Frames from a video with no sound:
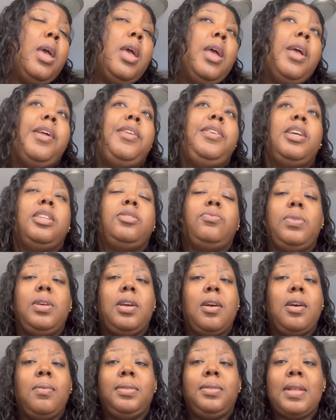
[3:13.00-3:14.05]
It just, when
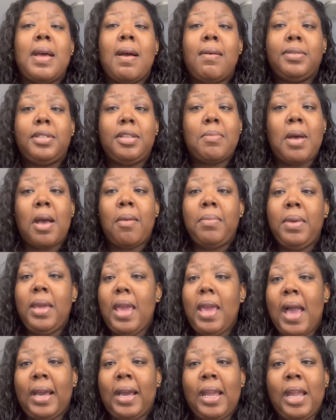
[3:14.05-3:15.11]
it comes down to my
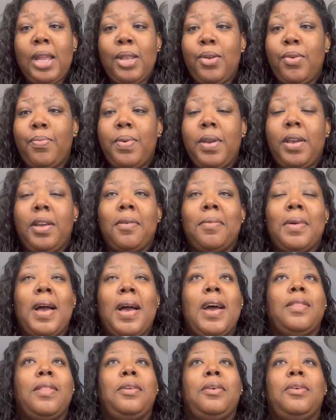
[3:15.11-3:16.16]
meat, I can't do pickup. I
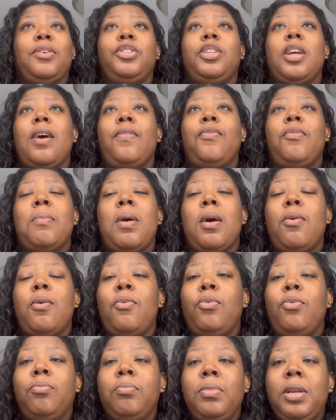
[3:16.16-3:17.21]
have to go shop for my
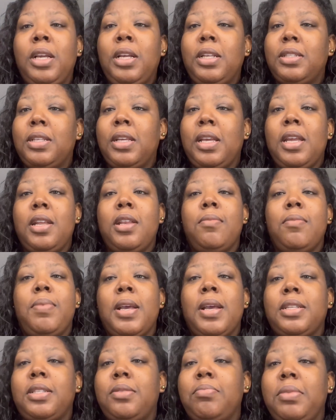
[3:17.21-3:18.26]
own meats and get the
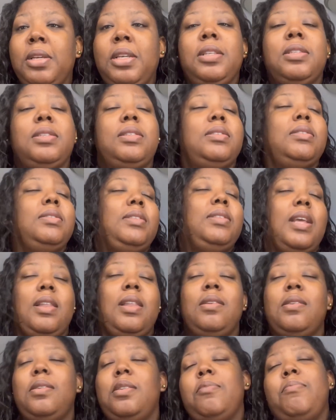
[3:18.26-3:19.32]
best meats that
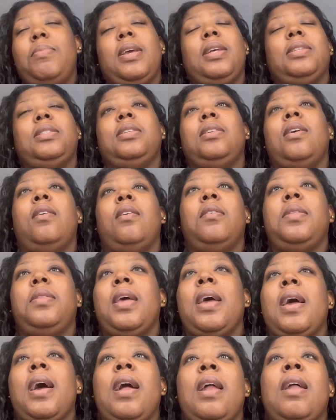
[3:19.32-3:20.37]
look the best and all of
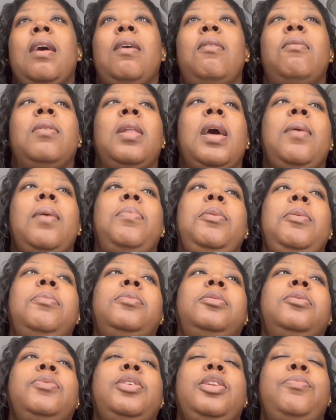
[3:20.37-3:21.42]
that. I, I don't like people
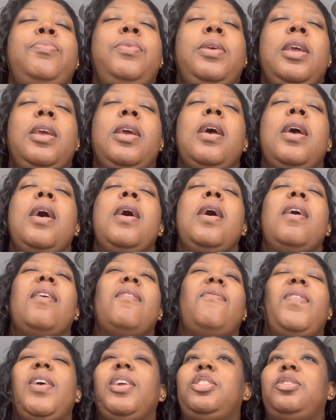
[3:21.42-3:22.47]
to really pick
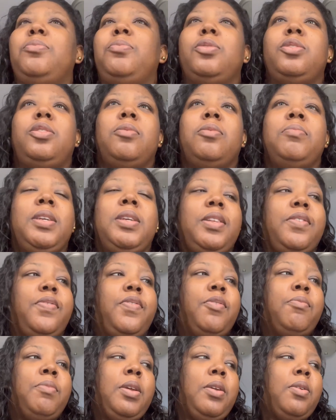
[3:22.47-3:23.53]
vegetables and meat
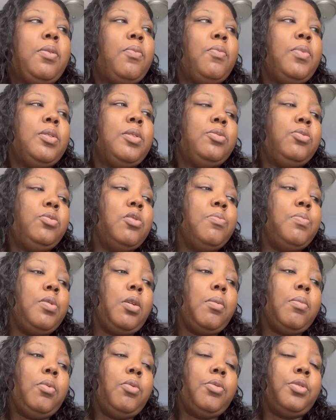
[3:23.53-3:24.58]
for me when it's doing
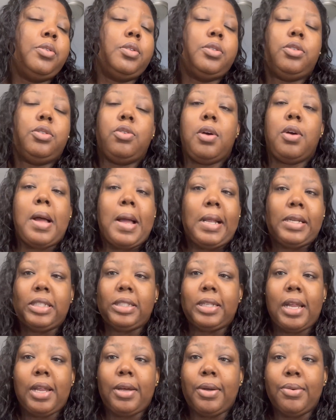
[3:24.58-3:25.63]
pickup order. So I
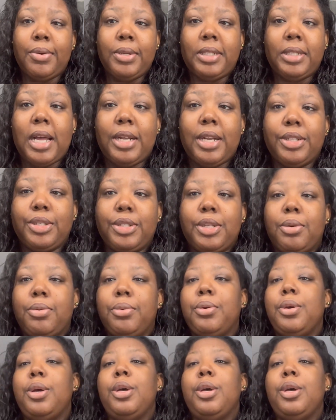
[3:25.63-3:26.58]
just got to go inside the stove.